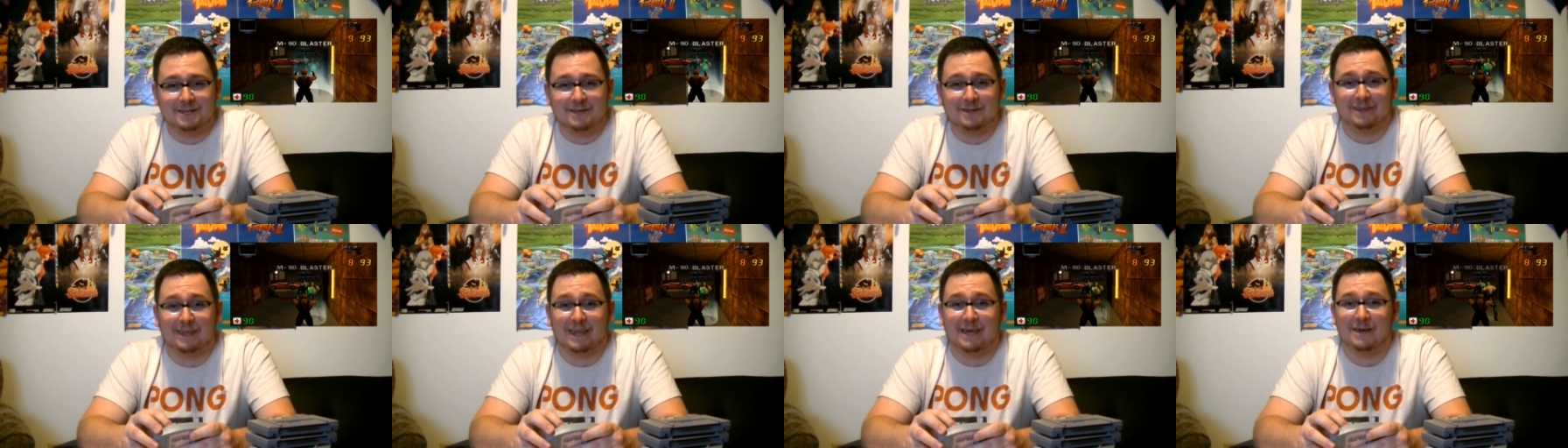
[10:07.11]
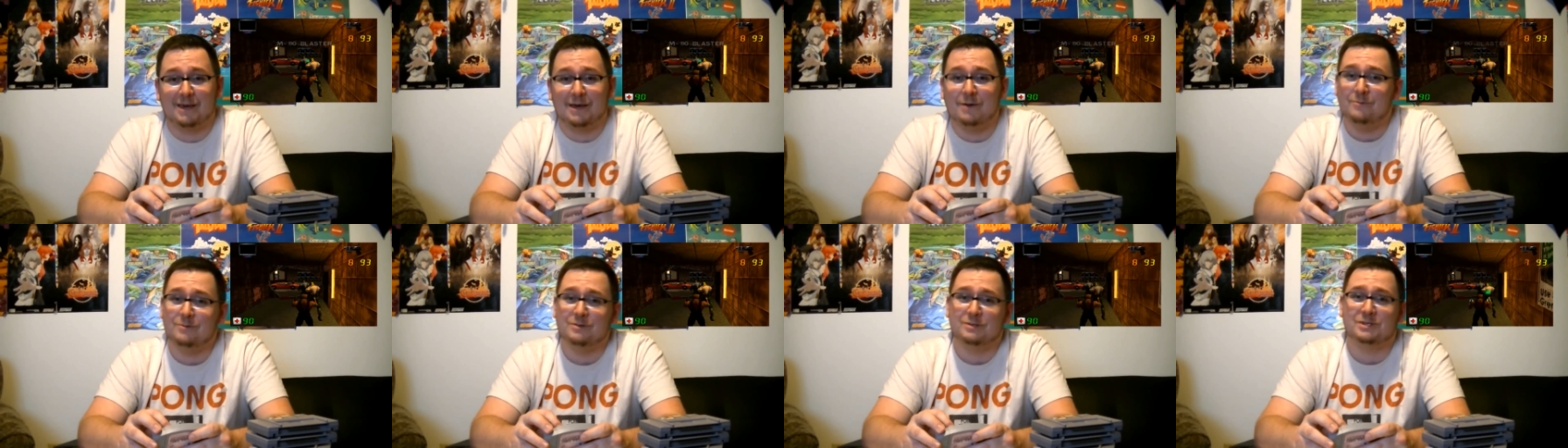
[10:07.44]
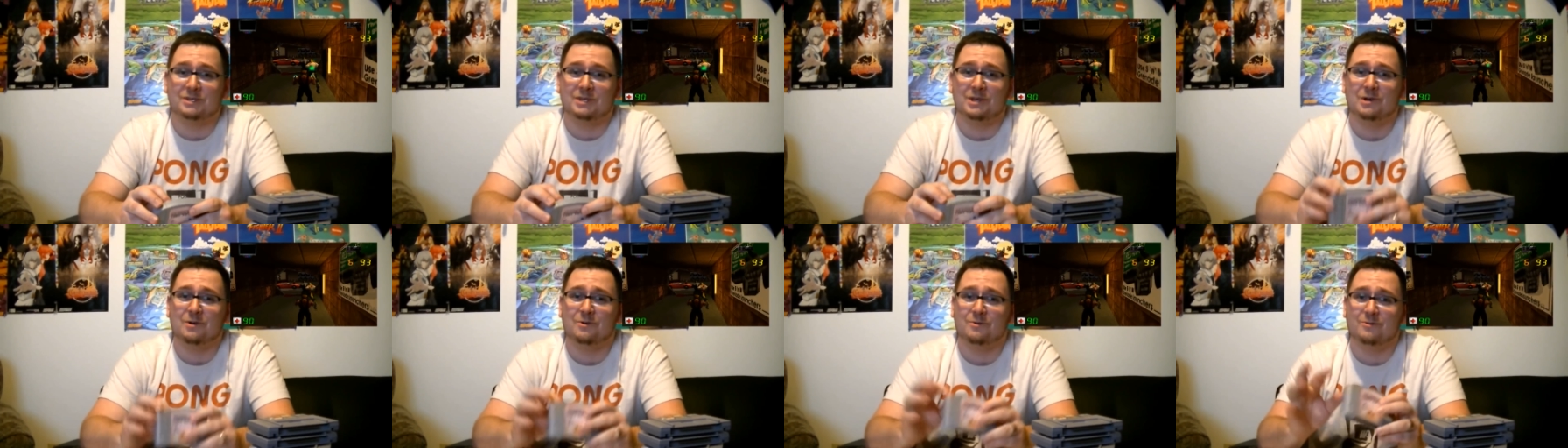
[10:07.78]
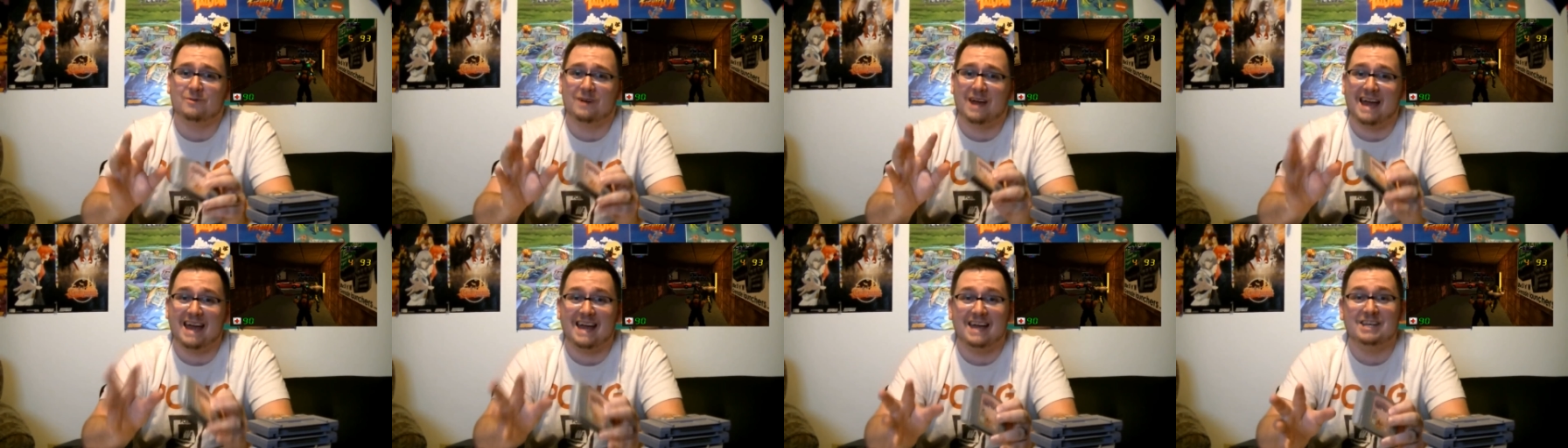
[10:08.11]
You know, but he was so
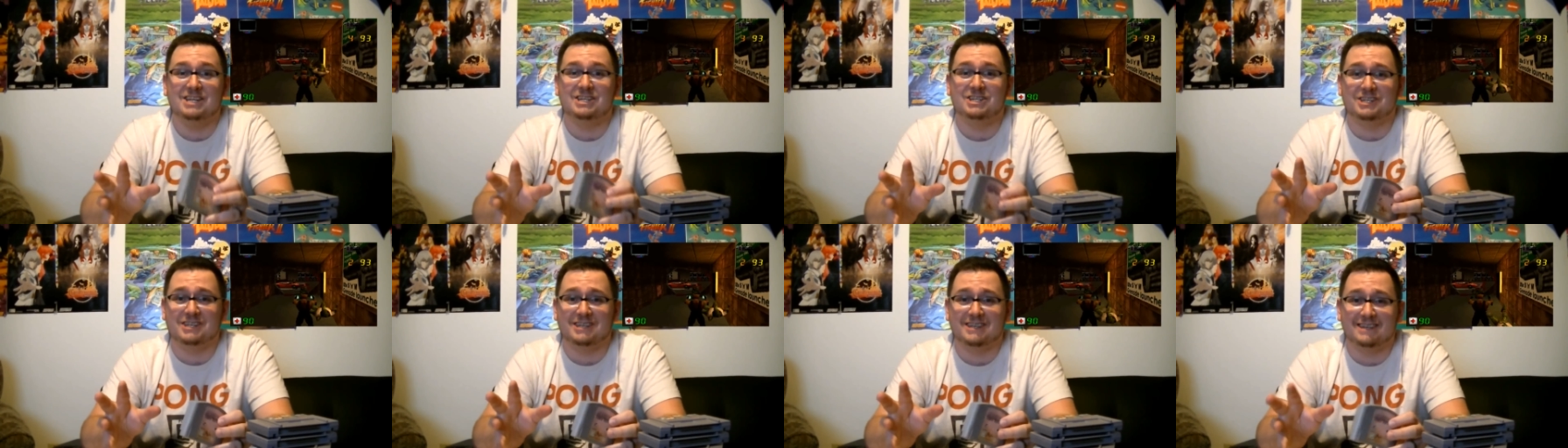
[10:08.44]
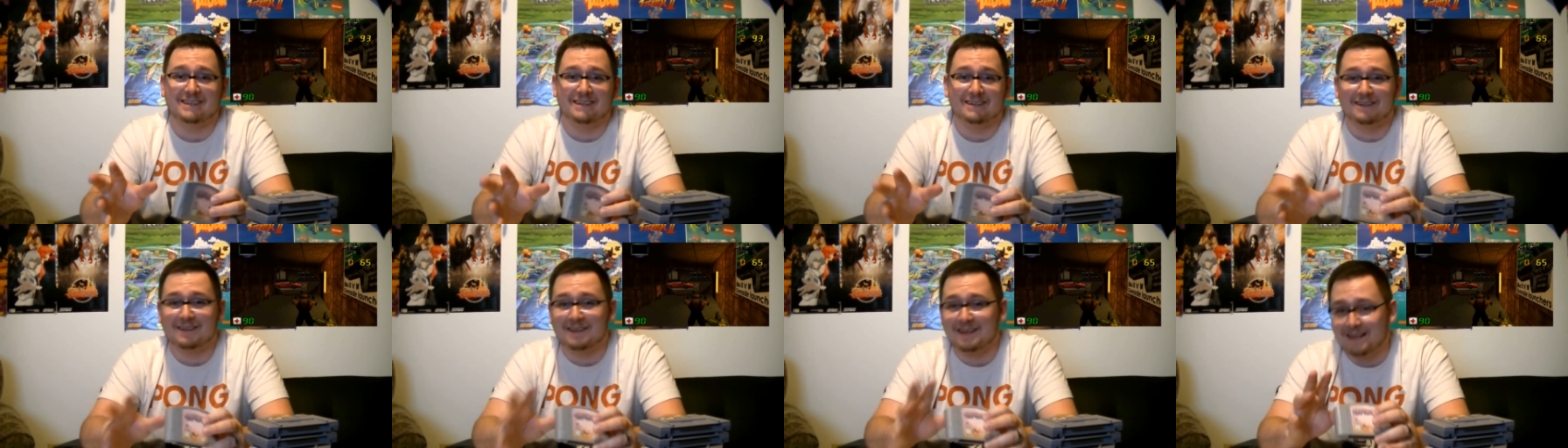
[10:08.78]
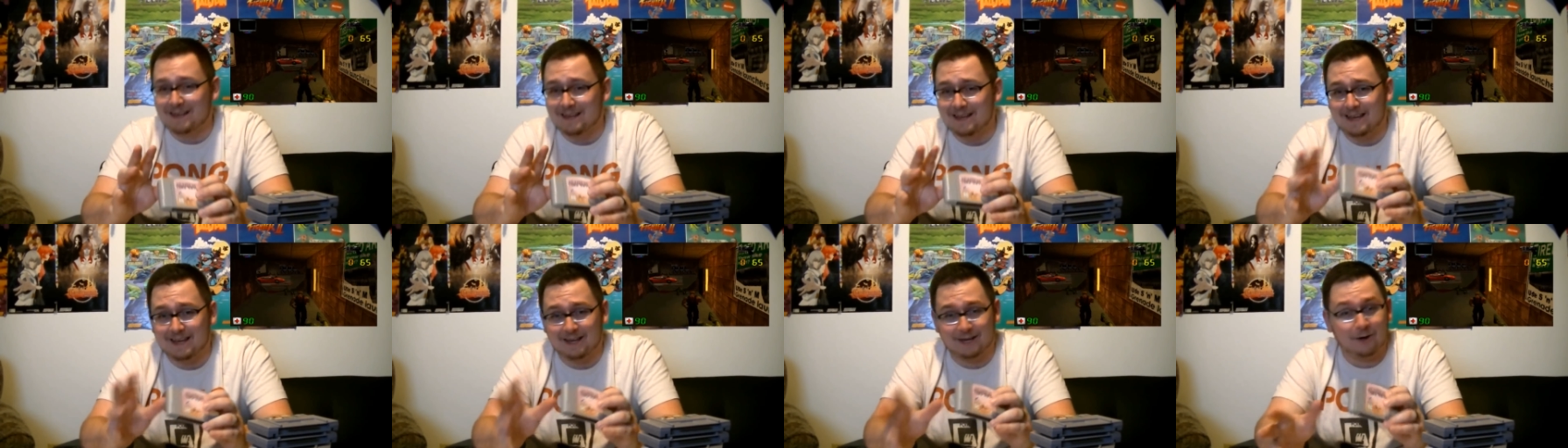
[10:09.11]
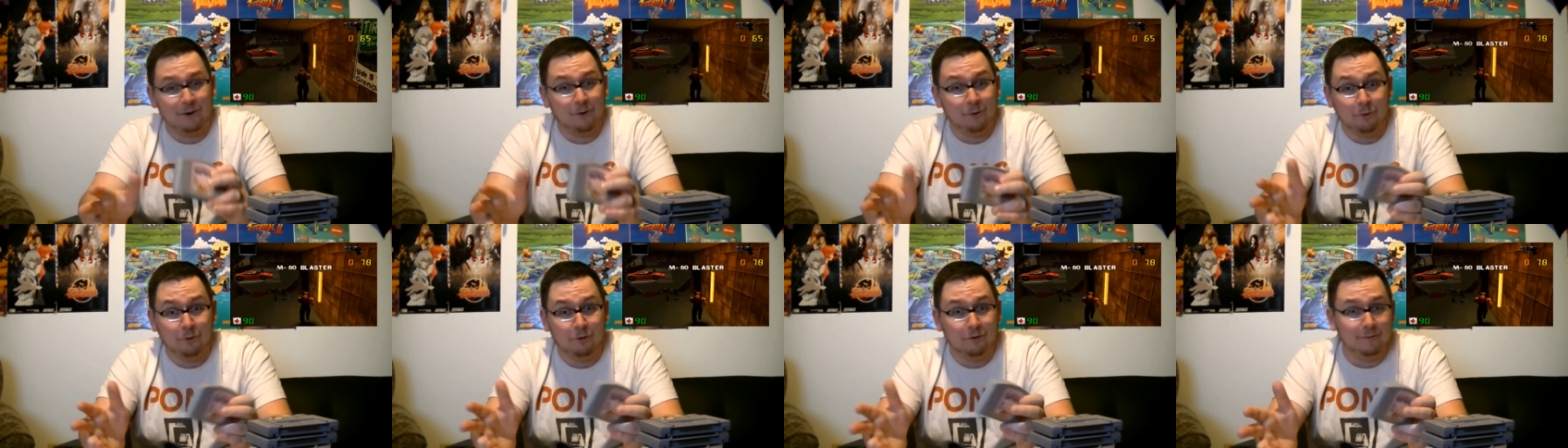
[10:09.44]
edgy and
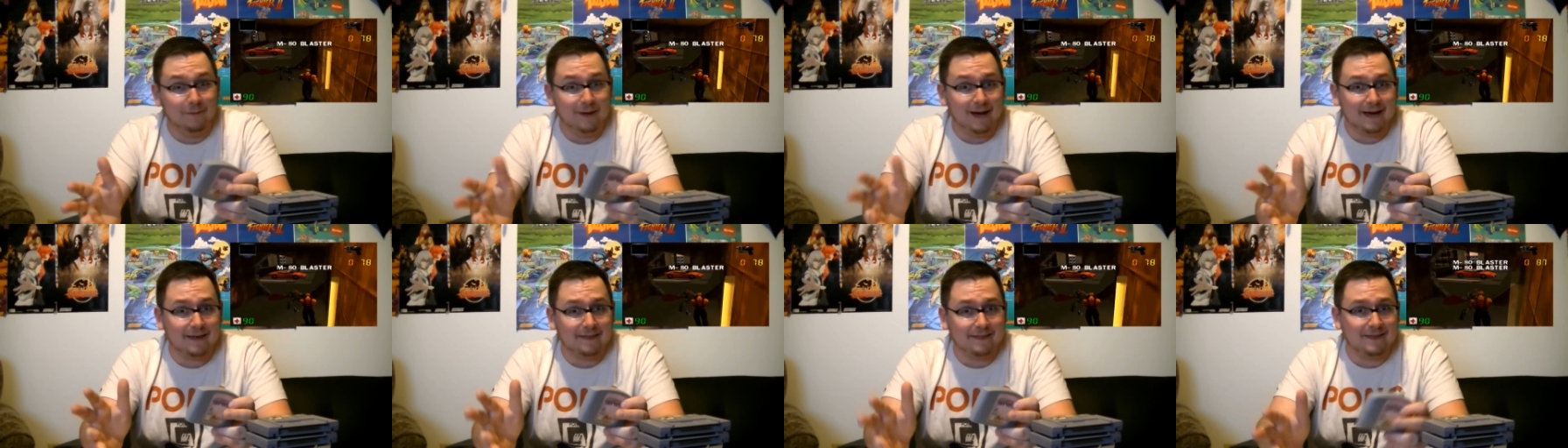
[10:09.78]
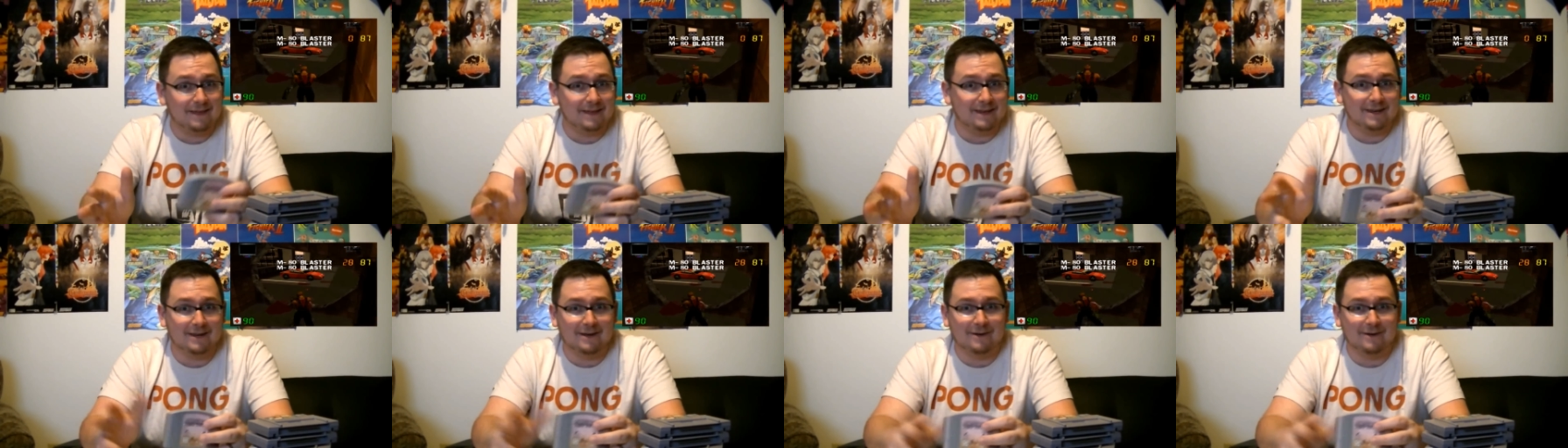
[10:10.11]
cool back then.